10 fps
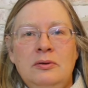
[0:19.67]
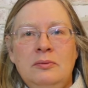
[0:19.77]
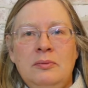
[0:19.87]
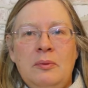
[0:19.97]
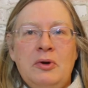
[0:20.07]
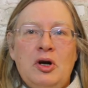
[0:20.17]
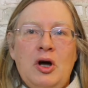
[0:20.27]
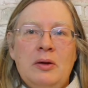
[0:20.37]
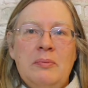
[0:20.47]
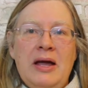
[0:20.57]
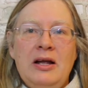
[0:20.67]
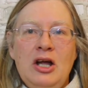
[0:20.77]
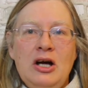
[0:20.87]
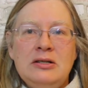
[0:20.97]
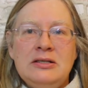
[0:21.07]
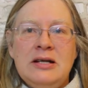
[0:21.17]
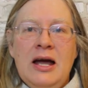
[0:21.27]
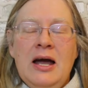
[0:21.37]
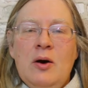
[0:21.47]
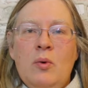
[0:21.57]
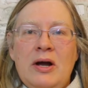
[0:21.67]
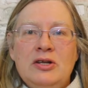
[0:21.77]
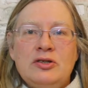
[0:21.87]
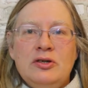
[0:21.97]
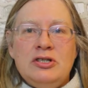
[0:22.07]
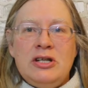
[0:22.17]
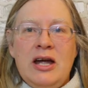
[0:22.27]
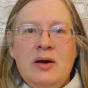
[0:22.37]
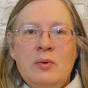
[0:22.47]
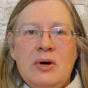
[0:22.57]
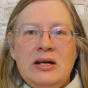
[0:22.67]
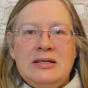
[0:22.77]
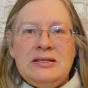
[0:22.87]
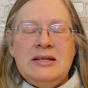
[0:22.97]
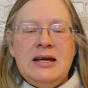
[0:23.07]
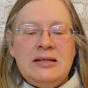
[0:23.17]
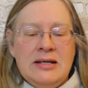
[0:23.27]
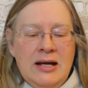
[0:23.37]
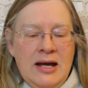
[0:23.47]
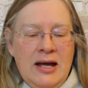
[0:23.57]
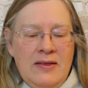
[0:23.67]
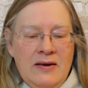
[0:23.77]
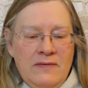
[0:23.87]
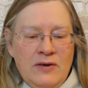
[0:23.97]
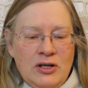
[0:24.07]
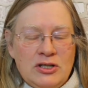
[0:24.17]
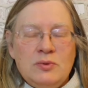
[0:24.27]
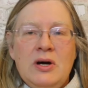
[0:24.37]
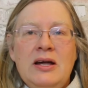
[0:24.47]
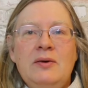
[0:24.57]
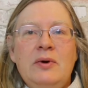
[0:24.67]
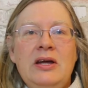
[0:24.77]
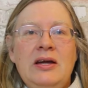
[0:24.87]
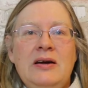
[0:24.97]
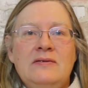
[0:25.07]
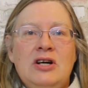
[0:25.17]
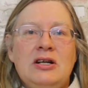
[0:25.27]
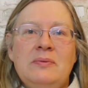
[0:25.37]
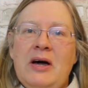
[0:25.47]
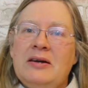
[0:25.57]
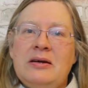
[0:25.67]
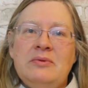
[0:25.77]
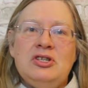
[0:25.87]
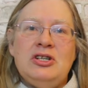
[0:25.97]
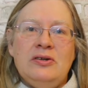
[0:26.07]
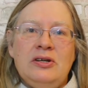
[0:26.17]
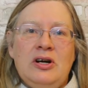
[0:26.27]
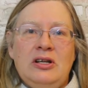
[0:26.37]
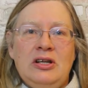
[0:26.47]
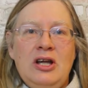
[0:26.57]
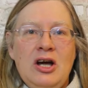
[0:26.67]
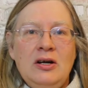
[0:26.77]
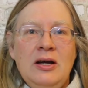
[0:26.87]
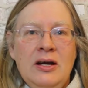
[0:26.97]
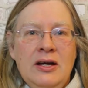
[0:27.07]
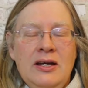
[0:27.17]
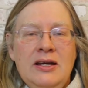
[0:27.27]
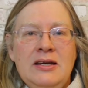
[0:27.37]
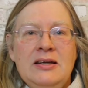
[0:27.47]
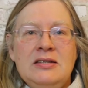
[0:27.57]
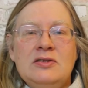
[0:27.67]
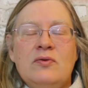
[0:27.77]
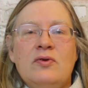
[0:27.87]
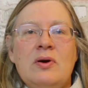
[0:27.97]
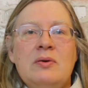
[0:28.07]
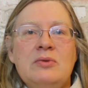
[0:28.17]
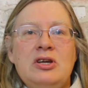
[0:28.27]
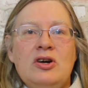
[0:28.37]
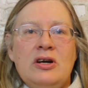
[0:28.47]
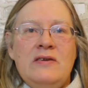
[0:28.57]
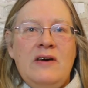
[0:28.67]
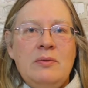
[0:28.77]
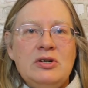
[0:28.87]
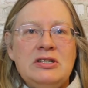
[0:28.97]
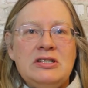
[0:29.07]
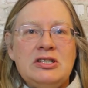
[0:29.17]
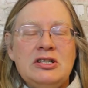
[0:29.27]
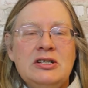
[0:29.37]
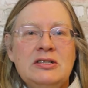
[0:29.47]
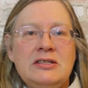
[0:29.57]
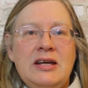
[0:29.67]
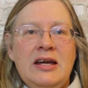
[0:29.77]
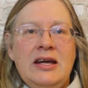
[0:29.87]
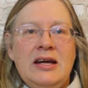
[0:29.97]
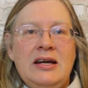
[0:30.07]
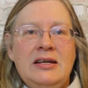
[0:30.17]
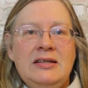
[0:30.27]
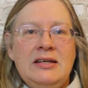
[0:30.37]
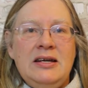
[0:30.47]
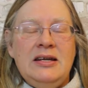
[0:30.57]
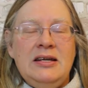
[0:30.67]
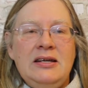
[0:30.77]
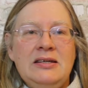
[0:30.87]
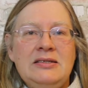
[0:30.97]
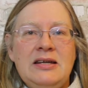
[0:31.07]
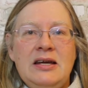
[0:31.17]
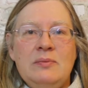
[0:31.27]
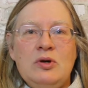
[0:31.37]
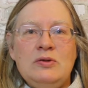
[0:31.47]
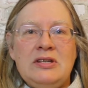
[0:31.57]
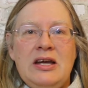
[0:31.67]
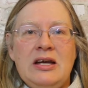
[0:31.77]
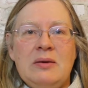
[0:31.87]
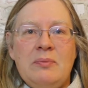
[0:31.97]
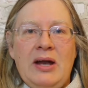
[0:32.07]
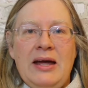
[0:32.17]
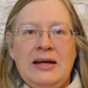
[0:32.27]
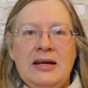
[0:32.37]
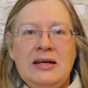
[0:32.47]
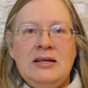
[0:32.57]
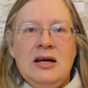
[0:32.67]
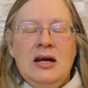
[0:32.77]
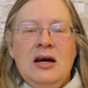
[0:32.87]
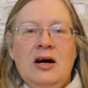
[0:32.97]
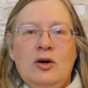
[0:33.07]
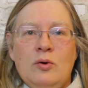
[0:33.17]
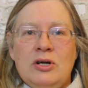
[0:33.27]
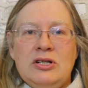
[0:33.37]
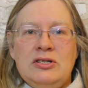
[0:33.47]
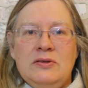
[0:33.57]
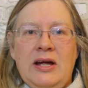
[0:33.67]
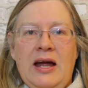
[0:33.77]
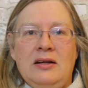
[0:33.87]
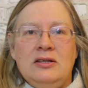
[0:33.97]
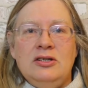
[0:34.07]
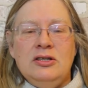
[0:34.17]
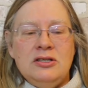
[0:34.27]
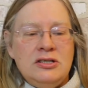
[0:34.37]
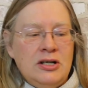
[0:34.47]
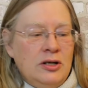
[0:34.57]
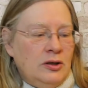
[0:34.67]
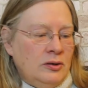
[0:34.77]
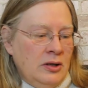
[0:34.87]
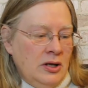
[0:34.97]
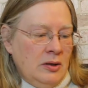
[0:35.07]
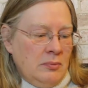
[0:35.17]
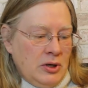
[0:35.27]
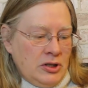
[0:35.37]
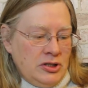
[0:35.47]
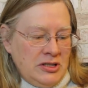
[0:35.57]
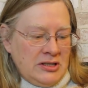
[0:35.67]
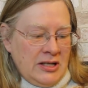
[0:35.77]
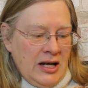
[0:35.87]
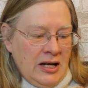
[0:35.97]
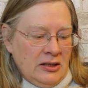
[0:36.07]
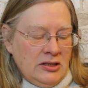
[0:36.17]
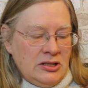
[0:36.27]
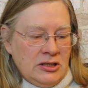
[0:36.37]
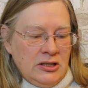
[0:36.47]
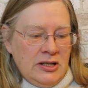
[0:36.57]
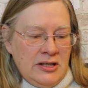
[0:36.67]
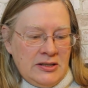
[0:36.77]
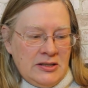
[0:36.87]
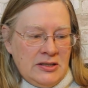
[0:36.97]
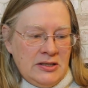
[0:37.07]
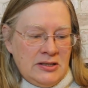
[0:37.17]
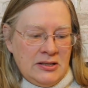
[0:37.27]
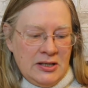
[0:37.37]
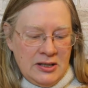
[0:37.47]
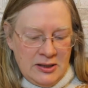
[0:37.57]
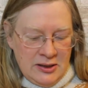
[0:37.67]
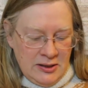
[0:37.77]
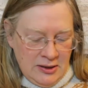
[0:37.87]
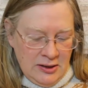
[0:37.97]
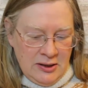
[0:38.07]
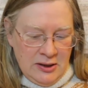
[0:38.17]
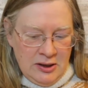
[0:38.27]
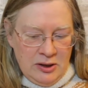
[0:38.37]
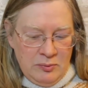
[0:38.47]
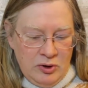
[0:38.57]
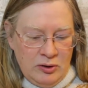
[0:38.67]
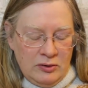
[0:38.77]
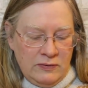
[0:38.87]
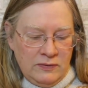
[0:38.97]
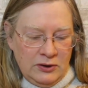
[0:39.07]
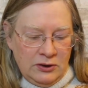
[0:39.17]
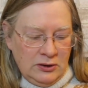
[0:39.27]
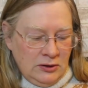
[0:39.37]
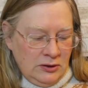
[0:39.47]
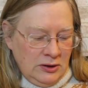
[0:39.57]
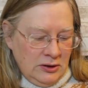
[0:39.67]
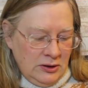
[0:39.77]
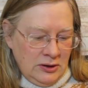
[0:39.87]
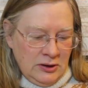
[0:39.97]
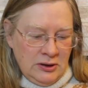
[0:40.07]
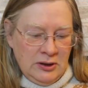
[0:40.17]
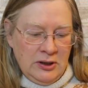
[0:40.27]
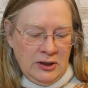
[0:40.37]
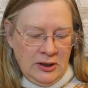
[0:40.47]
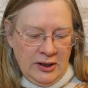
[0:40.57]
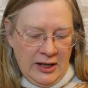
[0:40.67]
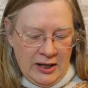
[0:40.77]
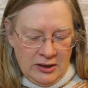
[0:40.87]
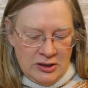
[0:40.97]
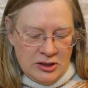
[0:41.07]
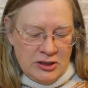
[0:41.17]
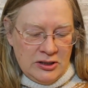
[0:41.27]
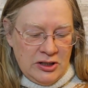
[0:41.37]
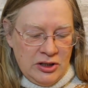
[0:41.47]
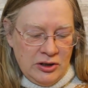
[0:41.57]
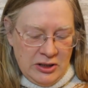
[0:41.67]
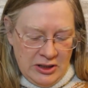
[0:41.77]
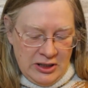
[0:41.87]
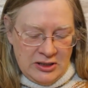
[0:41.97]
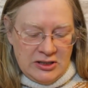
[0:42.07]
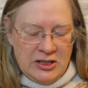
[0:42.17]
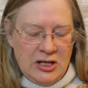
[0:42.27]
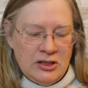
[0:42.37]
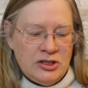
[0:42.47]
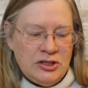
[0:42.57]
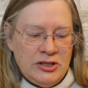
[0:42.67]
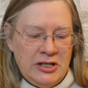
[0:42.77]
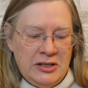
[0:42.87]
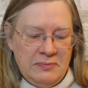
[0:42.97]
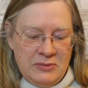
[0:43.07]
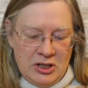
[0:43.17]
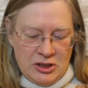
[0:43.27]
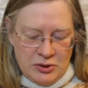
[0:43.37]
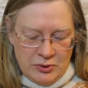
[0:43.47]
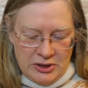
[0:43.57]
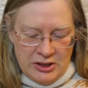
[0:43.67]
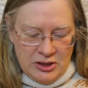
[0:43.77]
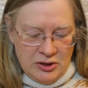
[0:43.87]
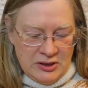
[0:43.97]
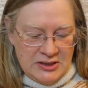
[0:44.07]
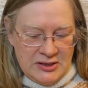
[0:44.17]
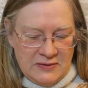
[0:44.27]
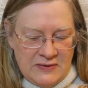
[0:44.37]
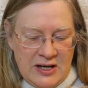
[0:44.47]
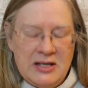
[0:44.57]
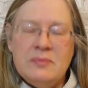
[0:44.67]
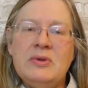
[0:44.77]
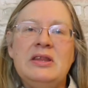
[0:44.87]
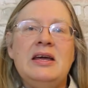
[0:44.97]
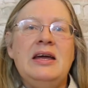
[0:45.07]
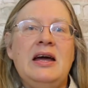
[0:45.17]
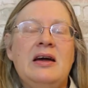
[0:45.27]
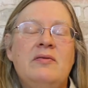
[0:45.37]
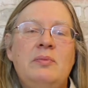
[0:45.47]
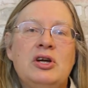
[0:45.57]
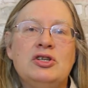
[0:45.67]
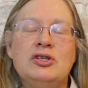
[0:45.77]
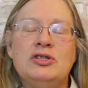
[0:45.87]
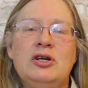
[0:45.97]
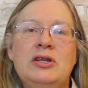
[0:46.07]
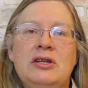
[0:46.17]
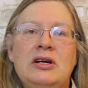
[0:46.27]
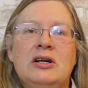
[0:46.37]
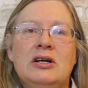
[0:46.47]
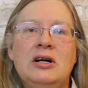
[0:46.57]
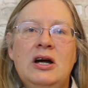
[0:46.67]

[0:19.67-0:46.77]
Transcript: I'm going to call them make-alongs. One is crochet, one is knit. The first one we have talked about and I've been sharing all along is from the Yarny Fiber Sisters, and it is a Mosaic Blanket according to the calendar. So March's calendar, it's this beautiful calendar that you could get at the Dollar Tree. Not sure that you can still find it, but they have pictures on there